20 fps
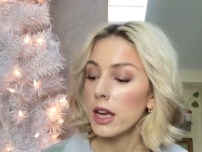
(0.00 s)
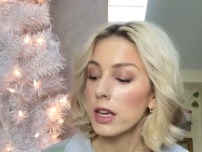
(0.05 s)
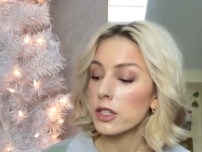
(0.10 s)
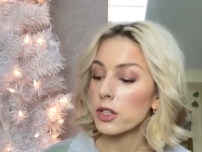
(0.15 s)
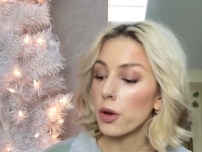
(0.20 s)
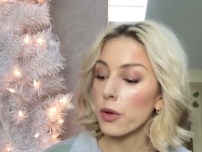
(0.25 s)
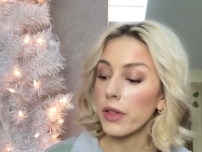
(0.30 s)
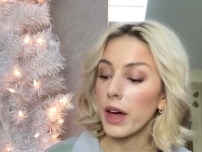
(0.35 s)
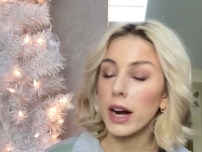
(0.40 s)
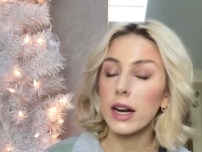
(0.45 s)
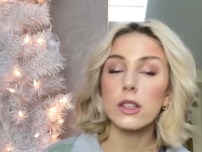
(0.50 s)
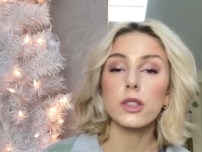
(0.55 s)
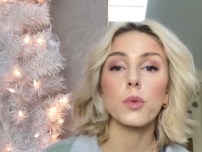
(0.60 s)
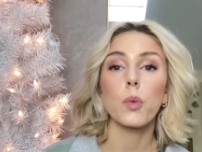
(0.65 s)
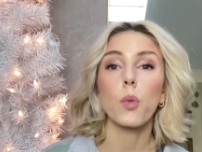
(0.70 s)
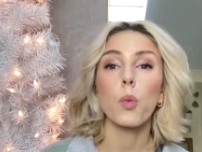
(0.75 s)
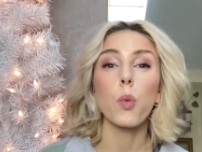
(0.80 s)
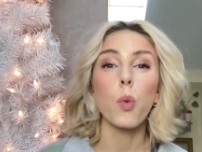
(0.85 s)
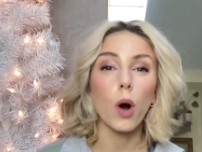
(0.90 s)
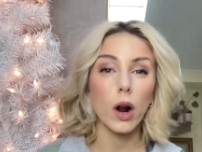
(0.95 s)
So that is
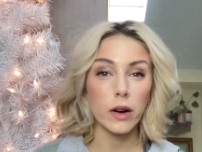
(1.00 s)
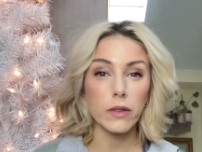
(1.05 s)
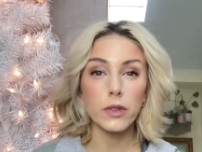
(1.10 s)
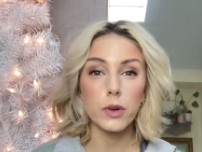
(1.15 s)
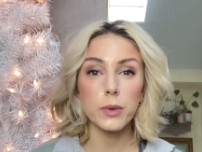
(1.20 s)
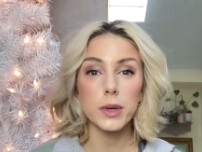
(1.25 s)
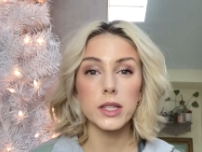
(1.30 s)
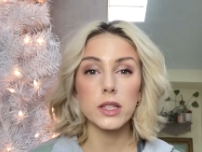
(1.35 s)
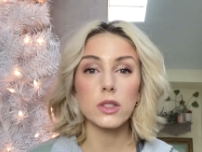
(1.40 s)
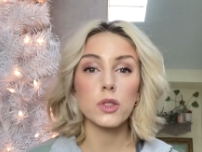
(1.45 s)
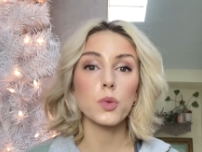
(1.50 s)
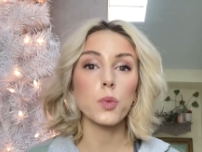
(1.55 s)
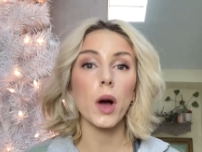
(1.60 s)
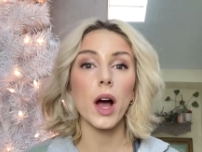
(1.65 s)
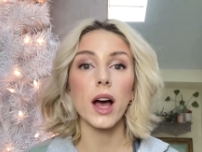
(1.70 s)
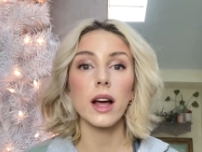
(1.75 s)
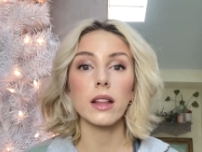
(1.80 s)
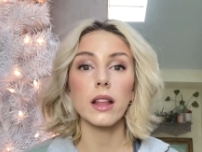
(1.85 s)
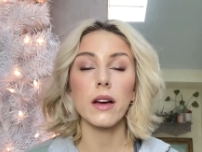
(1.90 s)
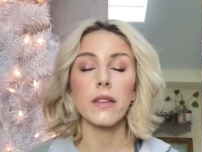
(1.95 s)
one of the reasons
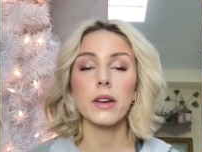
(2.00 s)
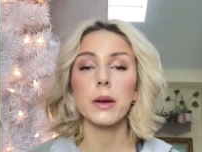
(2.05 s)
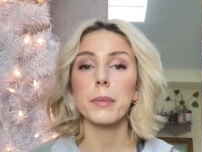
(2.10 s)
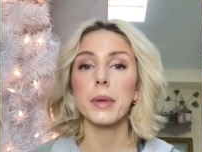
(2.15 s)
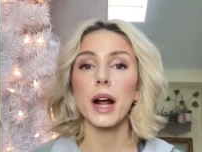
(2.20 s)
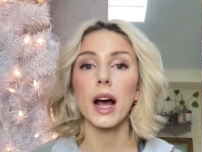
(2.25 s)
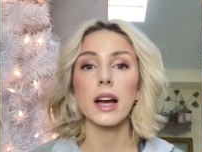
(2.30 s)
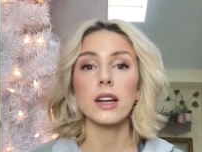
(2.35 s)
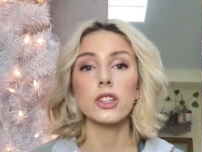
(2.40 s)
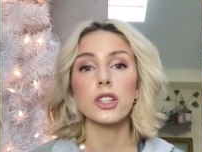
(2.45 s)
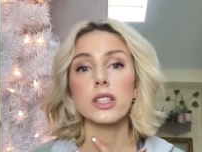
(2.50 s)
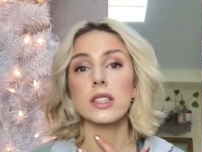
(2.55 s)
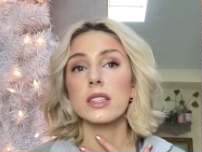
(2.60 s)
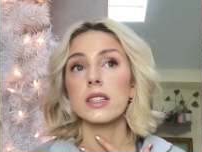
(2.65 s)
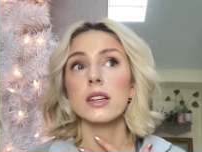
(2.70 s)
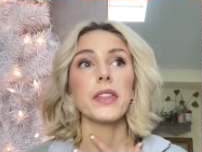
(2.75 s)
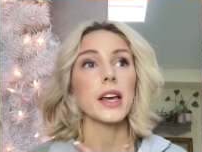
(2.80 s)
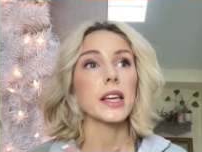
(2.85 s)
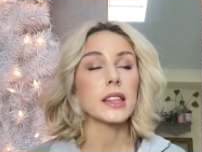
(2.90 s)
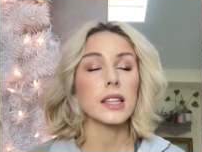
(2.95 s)
why I love it, but I
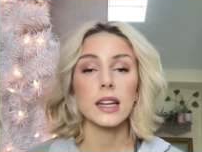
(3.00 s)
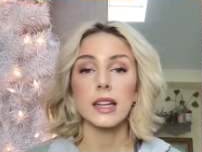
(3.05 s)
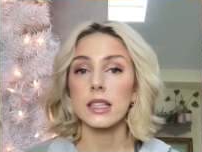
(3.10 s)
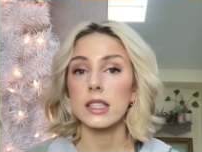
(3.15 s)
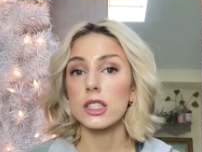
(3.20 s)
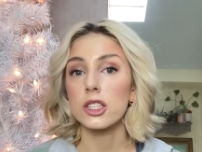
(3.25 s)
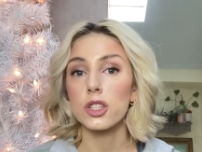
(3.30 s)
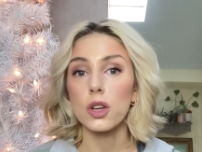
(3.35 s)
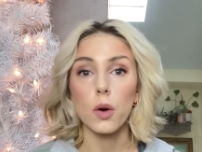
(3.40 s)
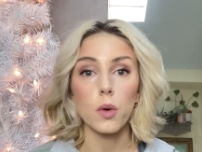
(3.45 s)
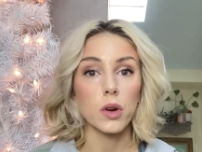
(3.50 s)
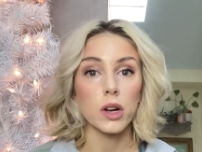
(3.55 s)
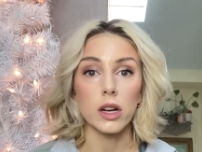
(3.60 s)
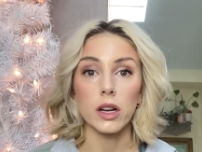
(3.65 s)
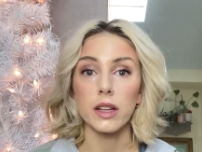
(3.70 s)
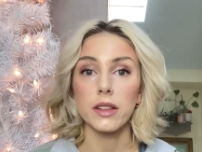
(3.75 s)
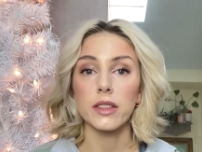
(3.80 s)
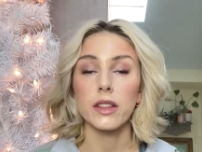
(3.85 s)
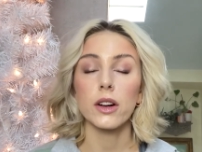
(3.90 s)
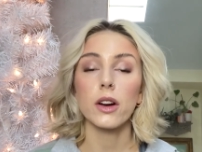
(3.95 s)
just think that it's so
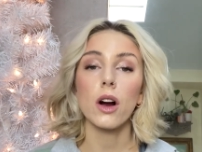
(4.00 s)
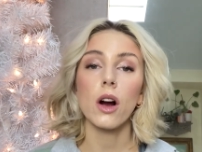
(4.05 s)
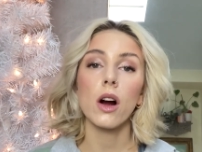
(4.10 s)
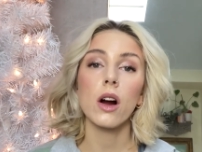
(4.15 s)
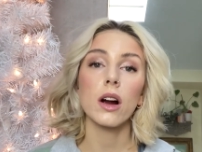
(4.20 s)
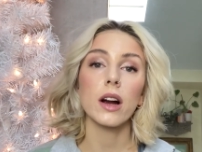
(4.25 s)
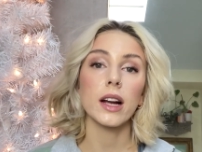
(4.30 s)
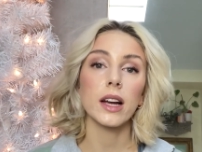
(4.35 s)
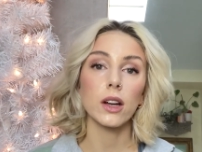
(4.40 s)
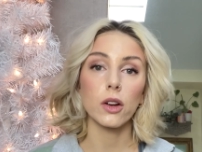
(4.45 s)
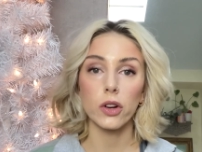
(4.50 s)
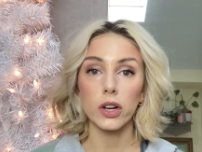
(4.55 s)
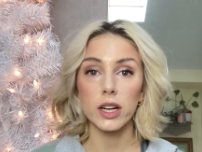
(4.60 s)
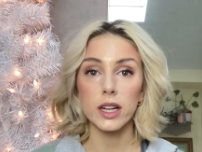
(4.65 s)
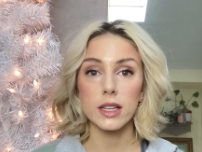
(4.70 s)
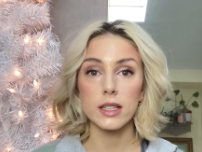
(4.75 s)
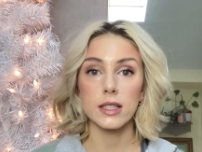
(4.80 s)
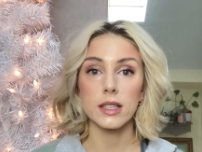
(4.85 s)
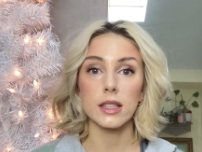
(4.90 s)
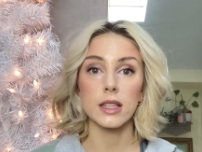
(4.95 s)
good. There are
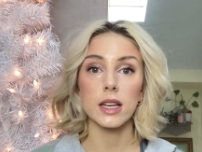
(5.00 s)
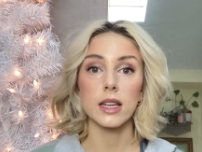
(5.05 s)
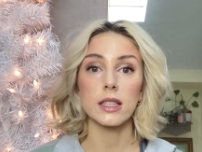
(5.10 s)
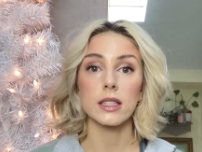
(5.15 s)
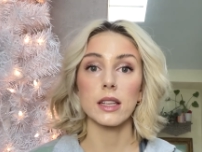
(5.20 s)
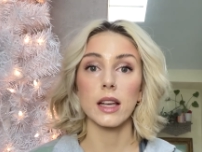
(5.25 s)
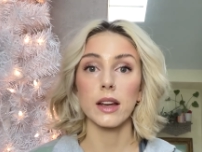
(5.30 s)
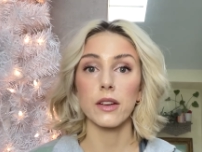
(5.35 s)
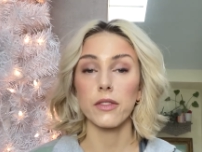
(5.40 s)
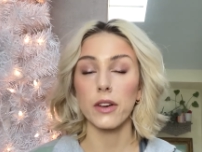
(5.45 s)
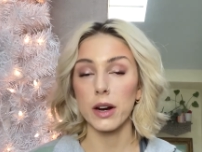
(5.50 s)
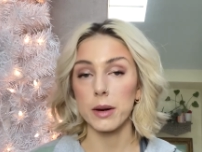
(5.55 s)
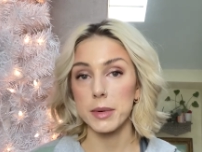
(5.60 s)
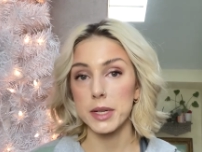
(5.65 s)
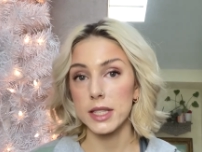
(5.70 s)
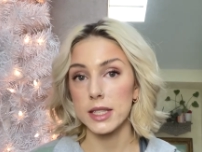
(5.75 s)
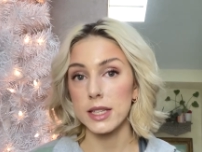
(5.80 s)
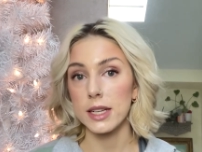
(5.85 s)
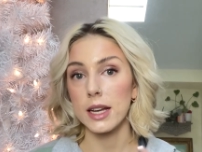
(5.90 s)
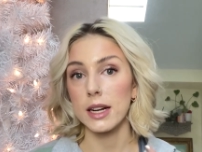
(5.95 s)
ingredients in this like
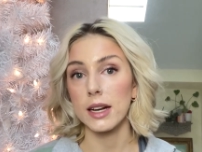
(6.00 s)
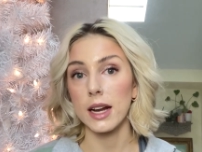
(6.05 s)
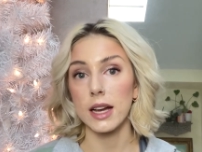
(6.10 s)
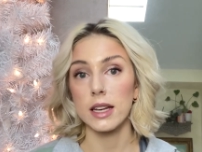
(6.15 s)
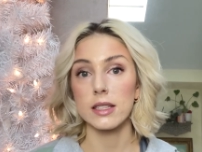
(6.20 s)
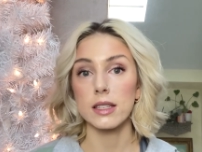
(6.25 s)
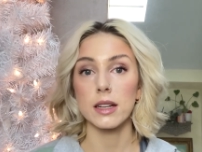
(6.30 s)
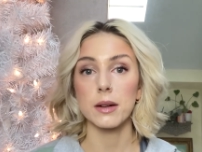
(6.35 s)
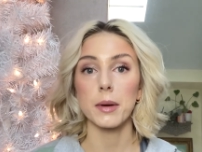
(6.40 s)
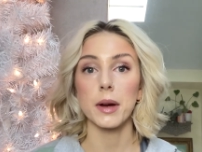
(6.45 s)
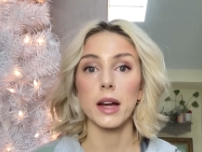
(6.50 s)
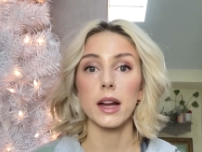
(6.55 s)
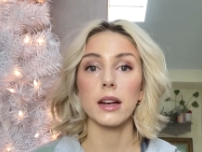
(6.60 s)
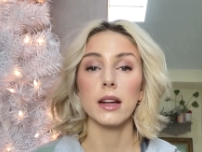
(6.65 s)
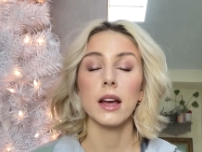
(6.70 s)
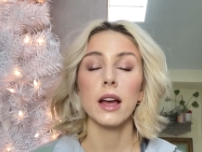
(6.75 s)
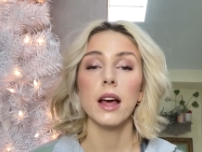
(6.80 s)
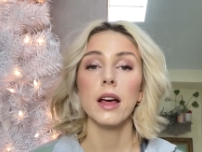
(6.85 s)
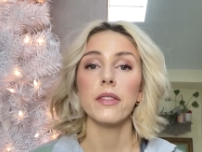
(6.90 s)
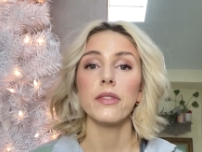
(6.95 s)
vitamin C and
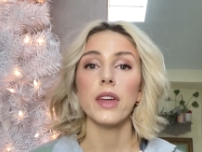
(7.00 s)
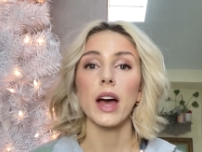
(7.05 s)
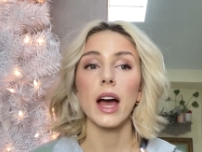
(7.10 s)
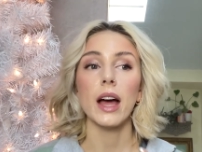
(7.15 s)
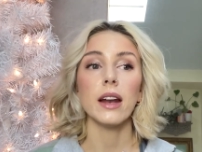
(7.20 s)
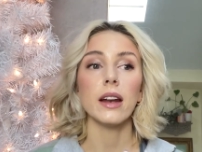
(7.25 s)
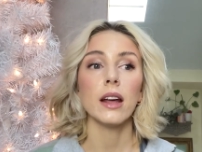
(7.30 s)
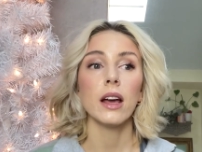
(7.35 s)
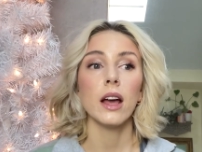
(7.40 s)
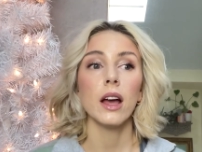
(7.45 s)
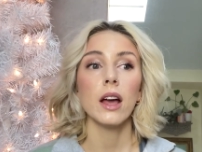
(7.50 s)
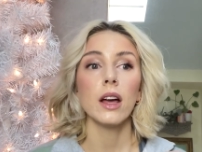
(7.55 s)
niacinamide that